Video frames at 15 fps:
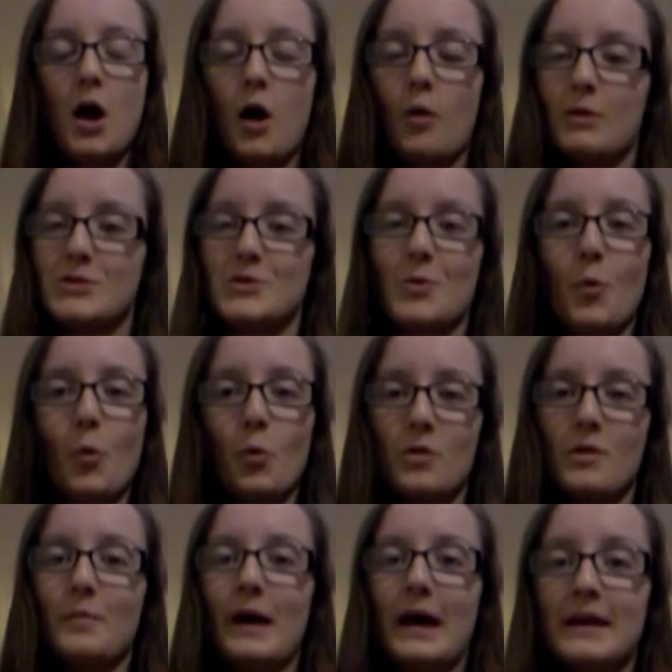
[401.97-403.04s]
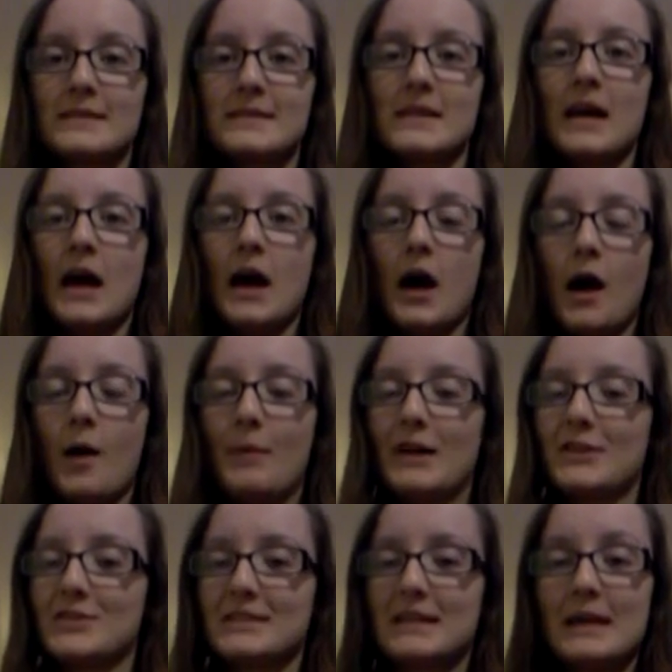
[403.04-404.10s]
I wish you all the best,
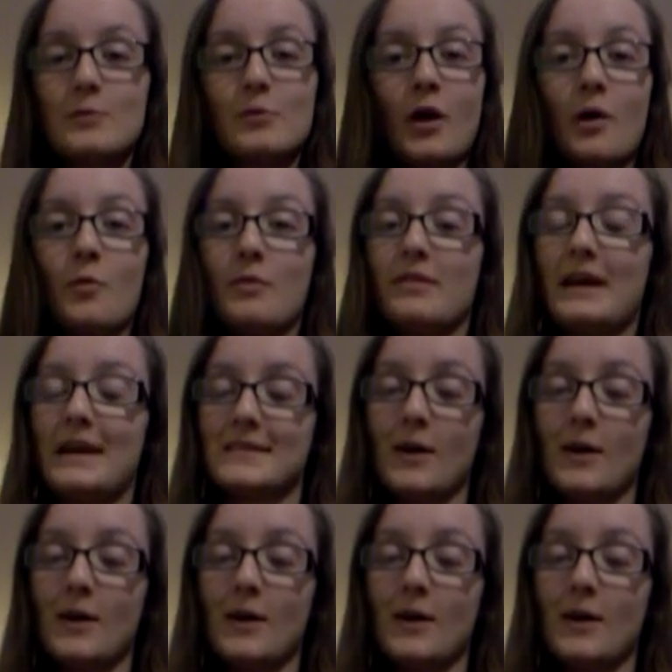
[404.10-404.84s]
and just keep going with it.